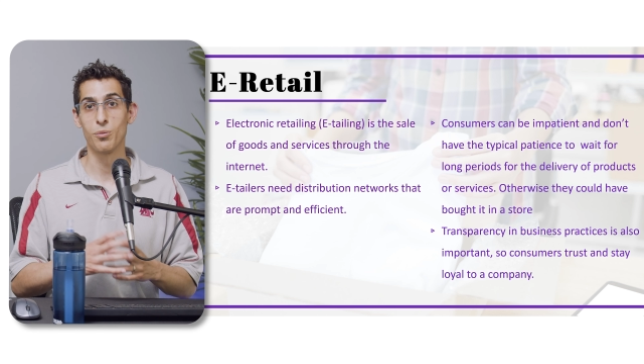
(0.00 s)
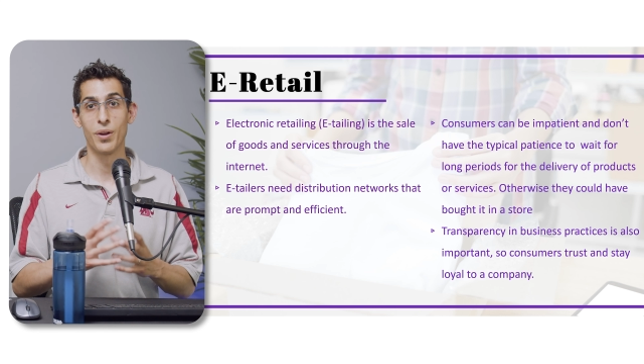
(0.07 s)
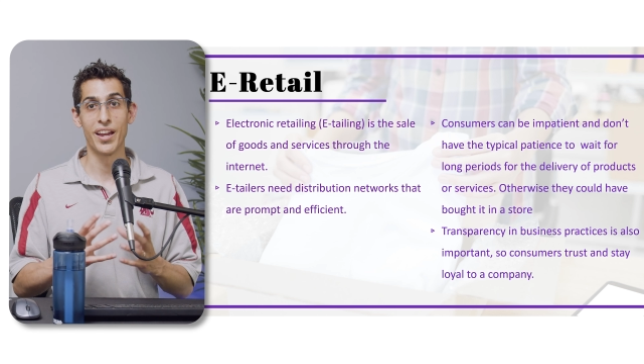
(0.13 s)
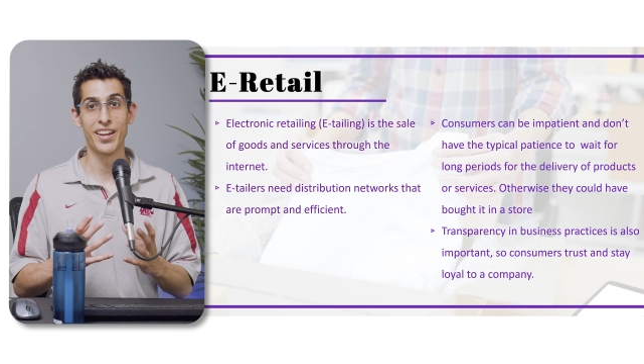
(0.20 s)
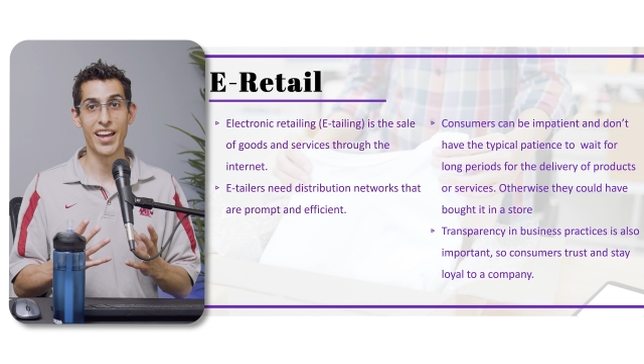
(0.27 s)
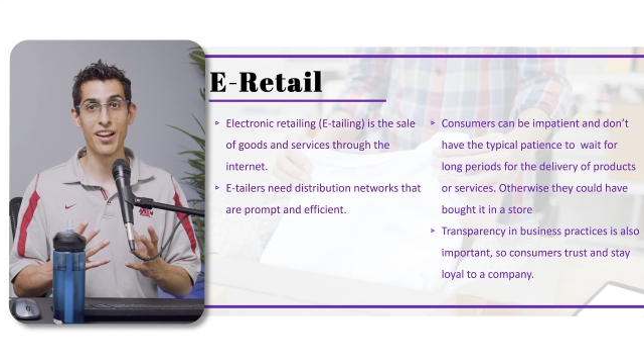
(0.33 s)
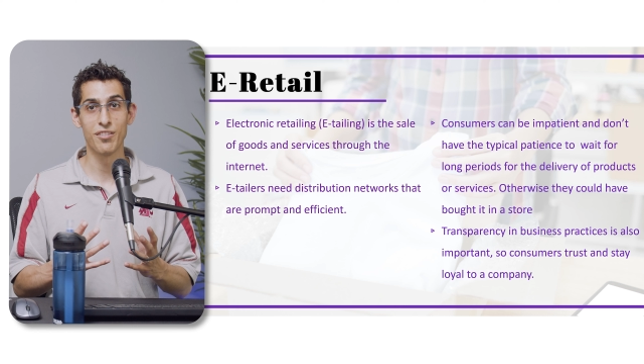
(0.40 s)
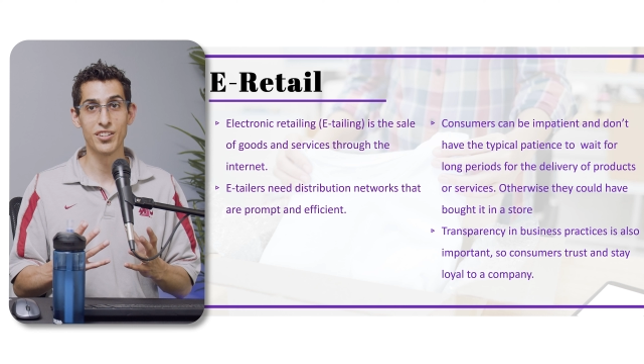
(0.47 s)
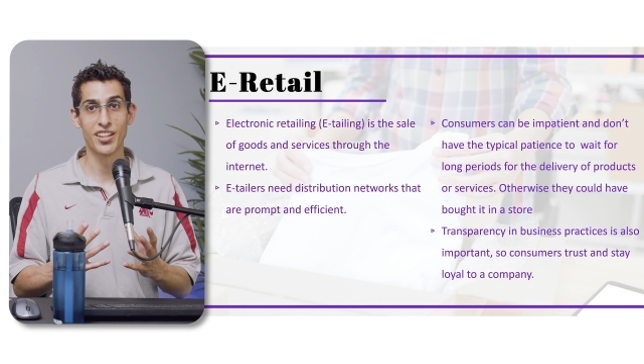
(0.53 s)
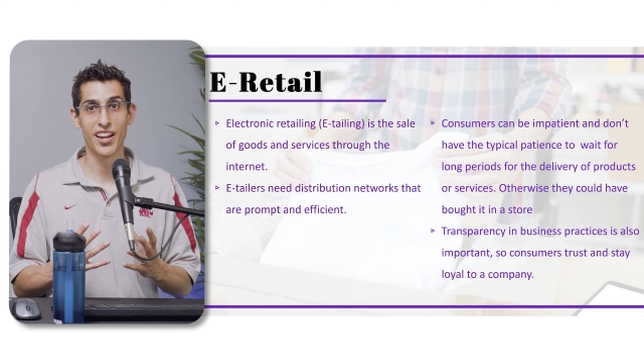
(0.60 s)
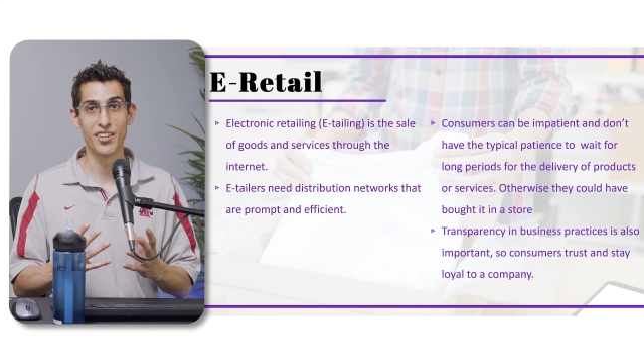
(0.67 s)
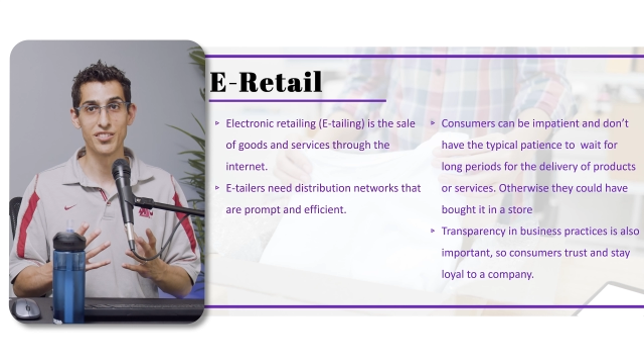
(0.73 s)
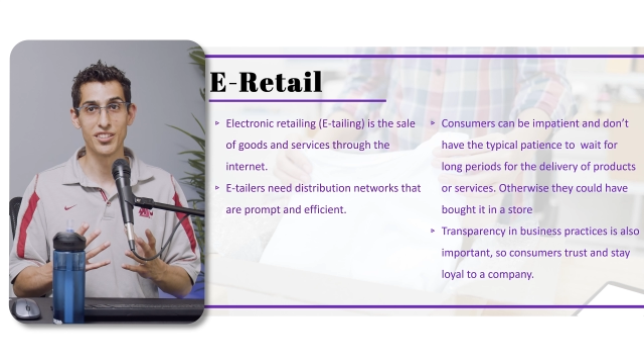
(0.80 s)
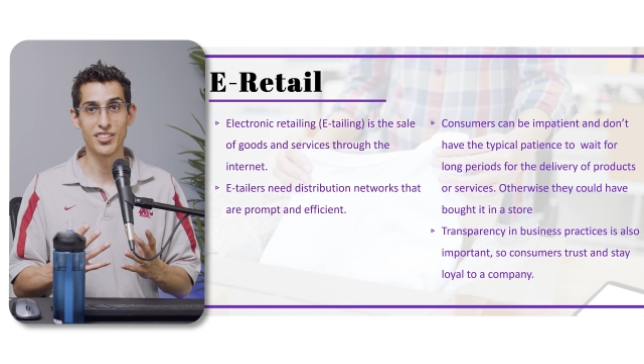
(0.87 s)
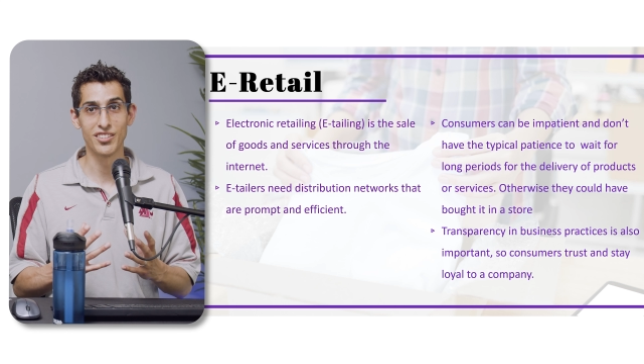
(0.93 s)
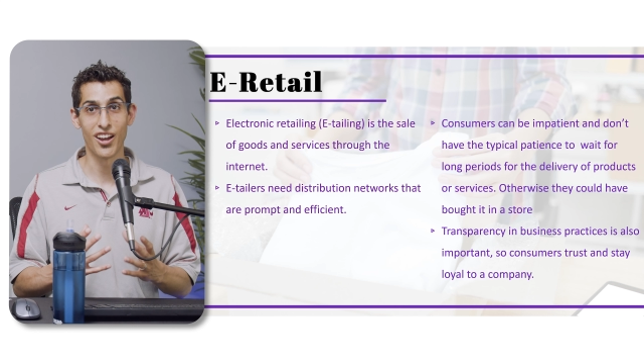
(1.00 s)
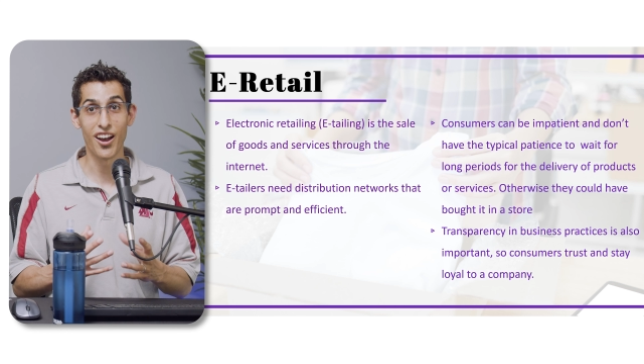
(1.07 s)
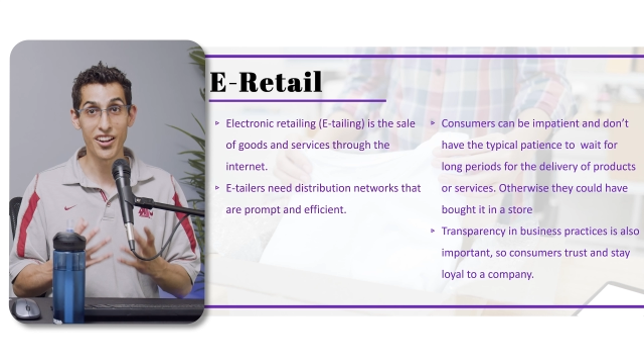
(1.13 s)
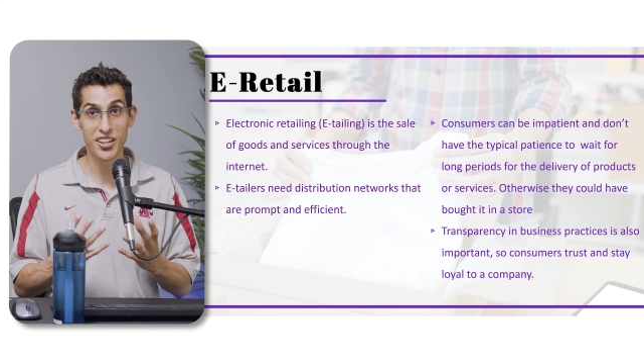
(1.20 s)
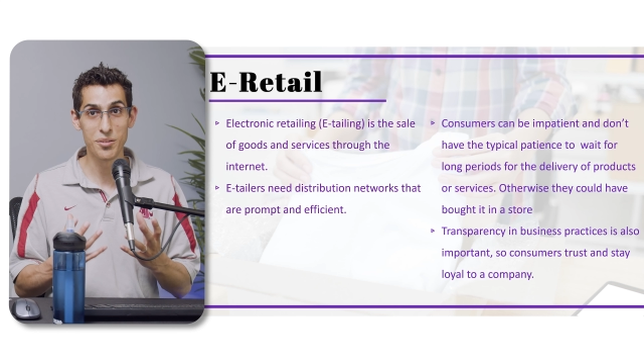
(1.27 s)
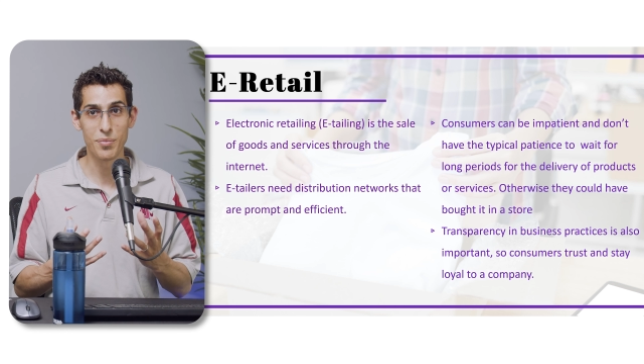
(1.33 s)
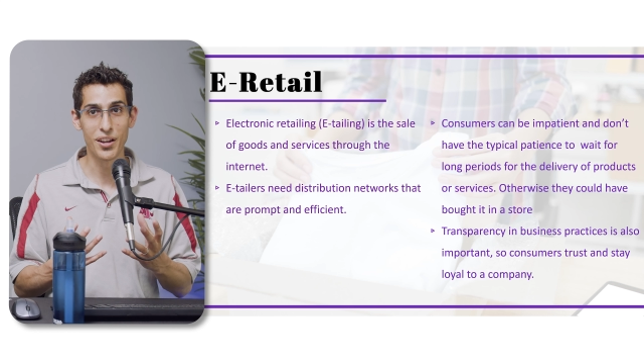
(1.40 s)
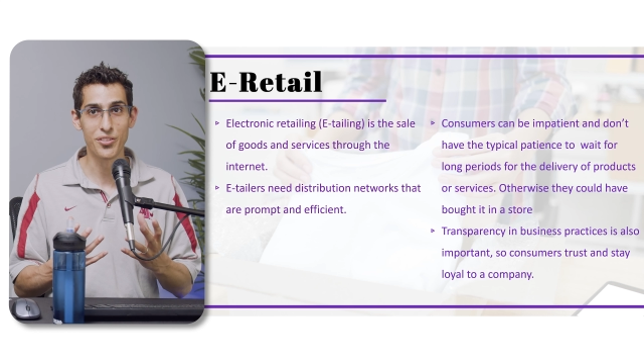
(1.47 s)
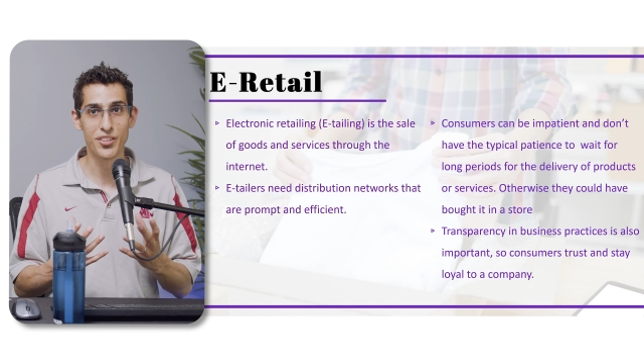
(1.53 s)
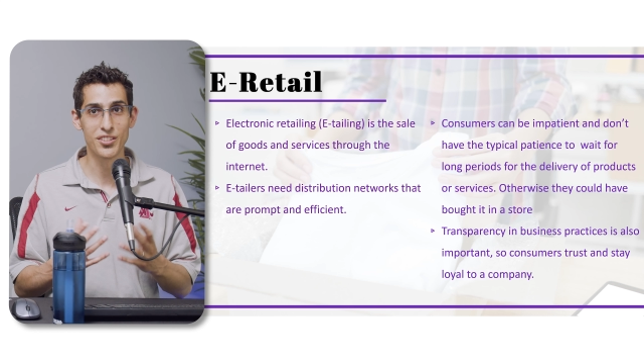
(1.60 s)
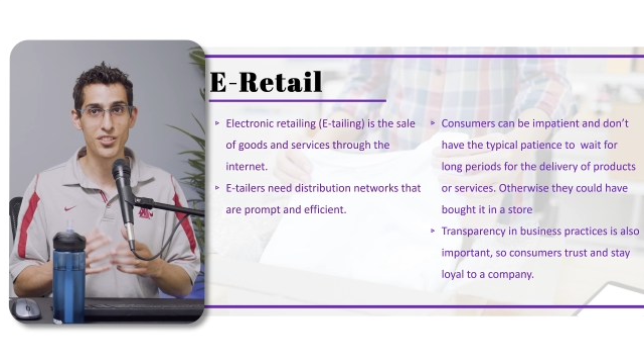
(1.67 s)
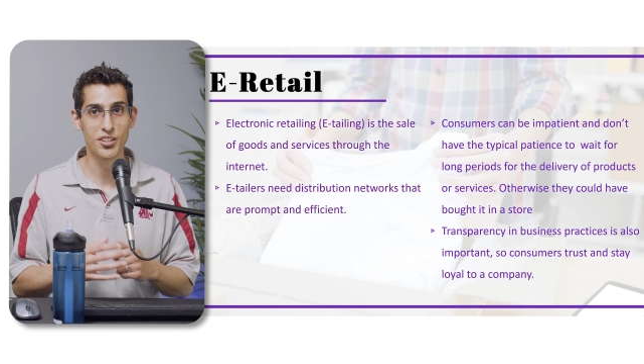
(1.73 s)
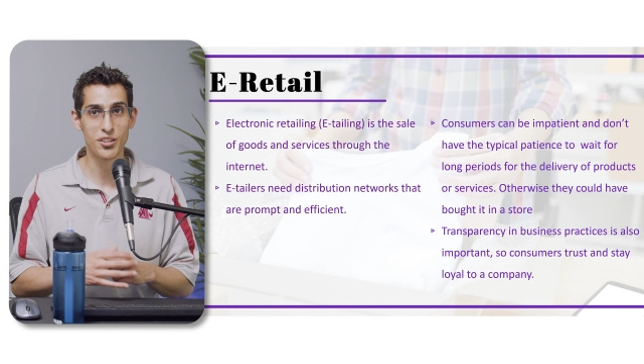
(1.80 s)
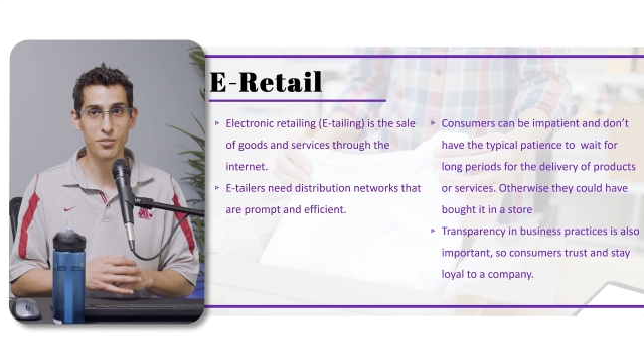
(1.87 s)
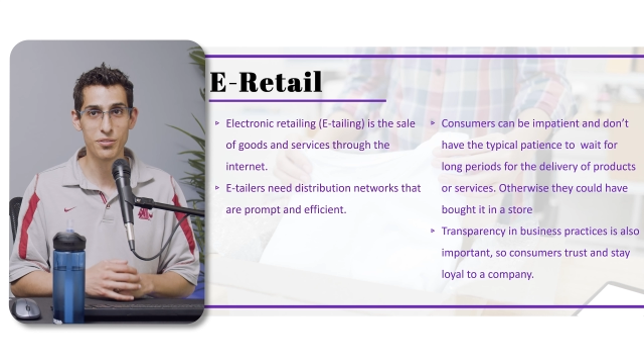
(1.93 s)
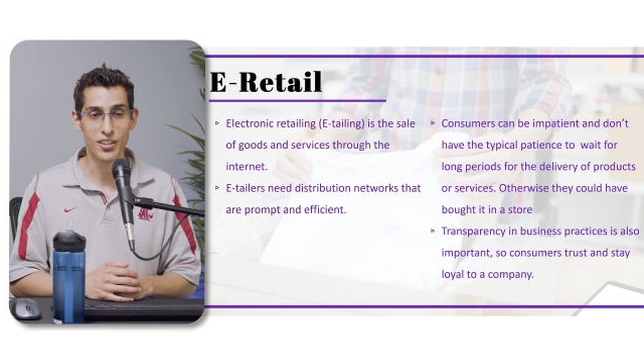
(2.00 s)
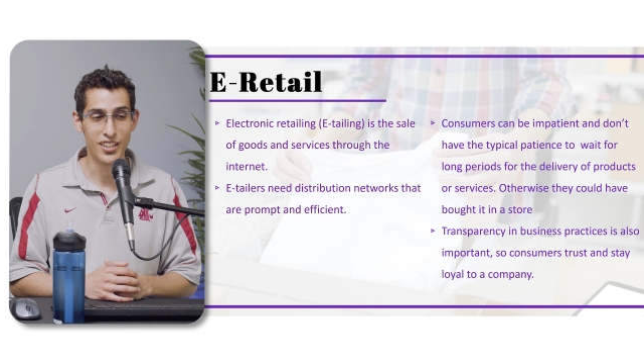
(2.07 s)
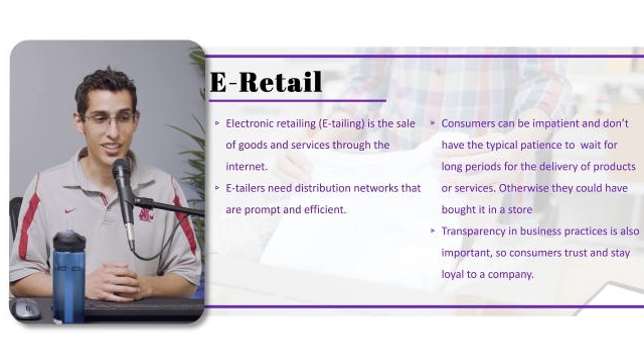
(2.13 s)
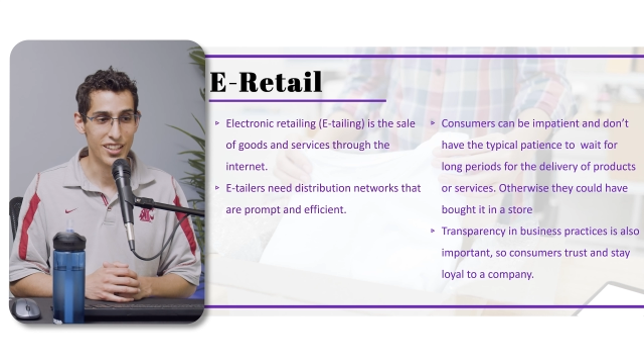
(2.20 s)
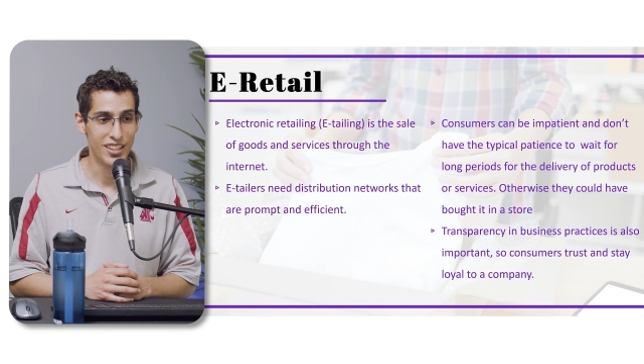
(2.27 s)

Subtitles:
ran advertising talking about this of,